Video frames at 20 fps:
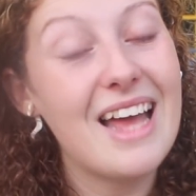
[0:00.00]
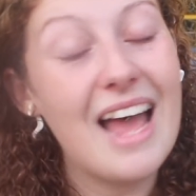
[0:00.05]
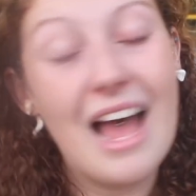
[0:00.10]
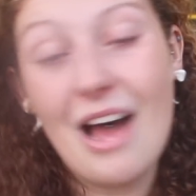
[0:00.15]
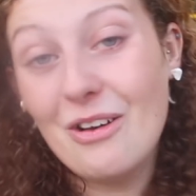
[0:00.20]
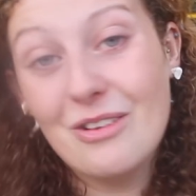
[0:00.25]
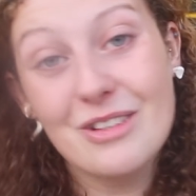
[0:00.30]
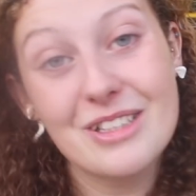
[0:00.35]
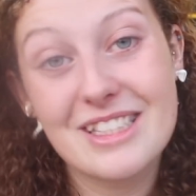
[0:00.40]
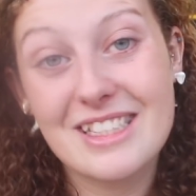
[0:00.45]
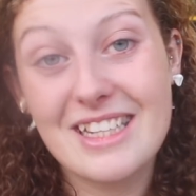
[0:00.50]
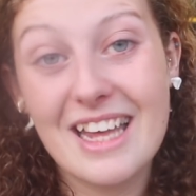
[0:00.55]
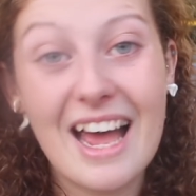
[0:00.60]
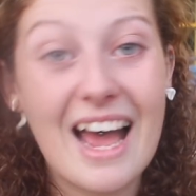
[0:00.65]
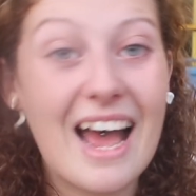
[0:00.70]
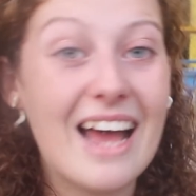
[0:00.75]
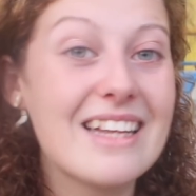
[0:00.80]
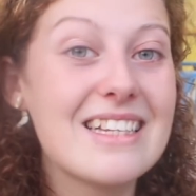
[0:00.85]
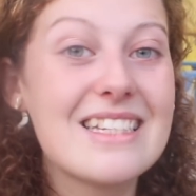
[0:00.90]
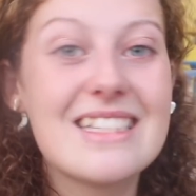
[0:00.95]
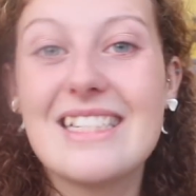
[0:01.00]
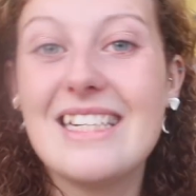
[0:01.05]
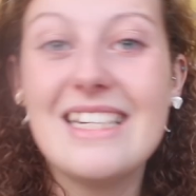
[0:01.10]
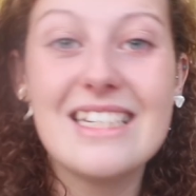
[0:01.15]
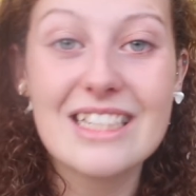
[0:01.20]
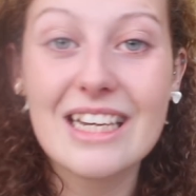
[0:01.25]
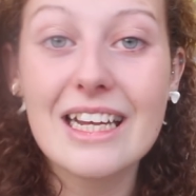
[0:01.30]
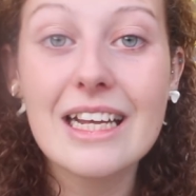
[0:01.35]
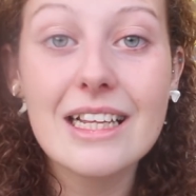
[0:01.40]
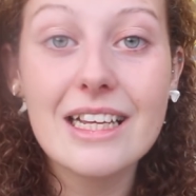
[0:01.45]
else and
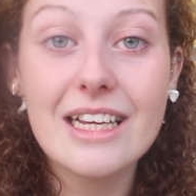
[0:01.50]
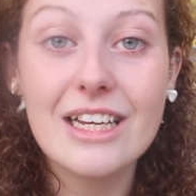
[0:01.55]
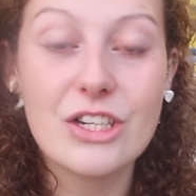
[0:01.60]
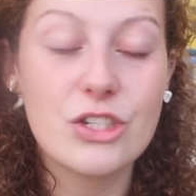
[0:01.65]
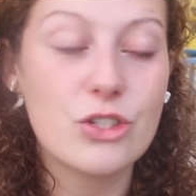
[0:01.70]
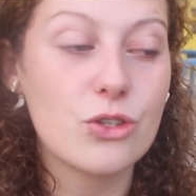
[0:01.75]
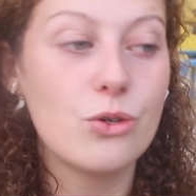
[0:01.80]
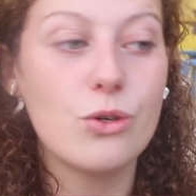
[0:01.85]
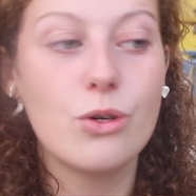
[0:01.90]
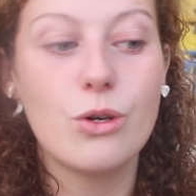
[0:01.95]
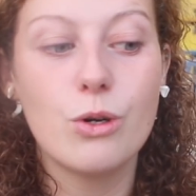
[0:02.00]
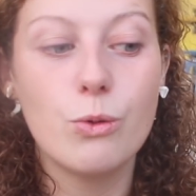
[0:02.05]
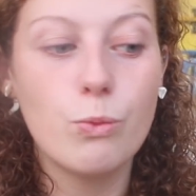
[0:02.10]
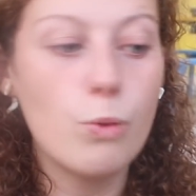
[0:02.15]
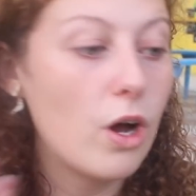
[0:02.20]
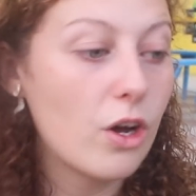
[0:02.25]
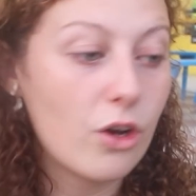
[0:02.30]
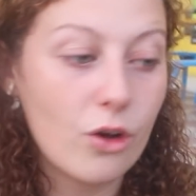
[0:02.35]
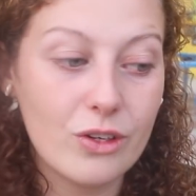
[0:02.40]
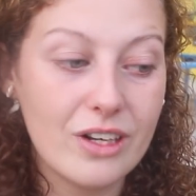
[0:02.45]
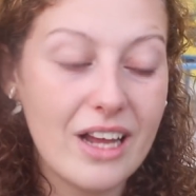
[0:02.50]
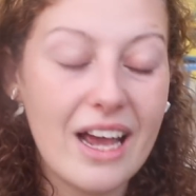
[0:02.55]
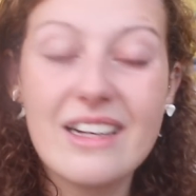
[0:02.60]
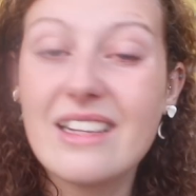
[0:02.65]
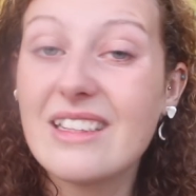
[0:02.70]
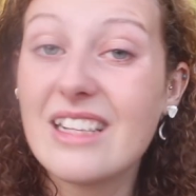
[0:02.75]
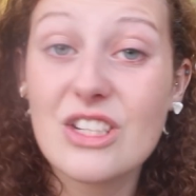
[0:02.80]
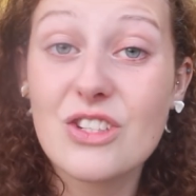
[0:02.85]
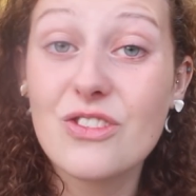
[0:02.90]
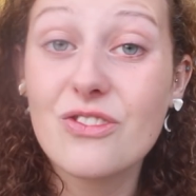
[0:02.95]
teach English or work online,
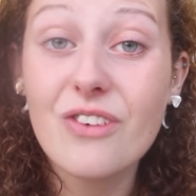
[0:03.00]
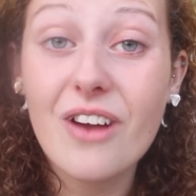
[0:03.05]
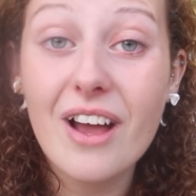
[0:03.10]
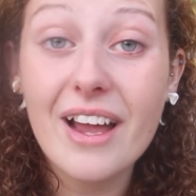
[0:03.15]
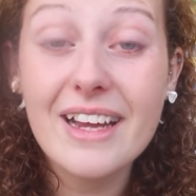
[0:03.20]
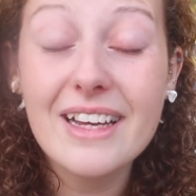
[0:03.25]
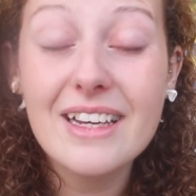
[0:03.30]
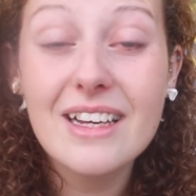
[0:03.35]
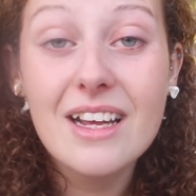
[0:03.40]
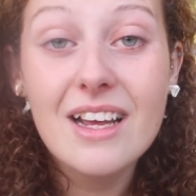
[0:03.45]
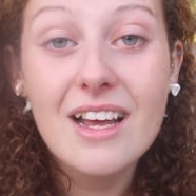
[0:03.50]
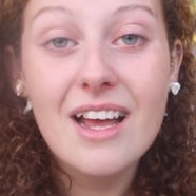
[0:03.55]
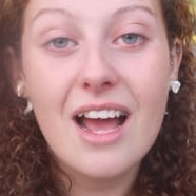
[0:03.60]
and that's fine.